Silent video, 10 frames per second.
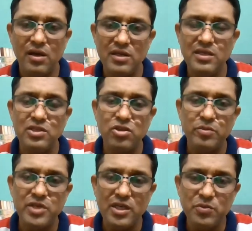in a
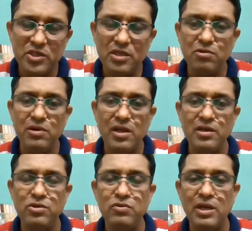subject, particularly
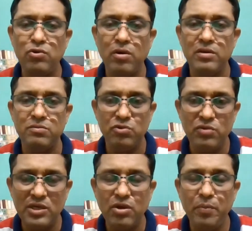to
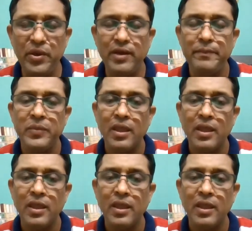a topic,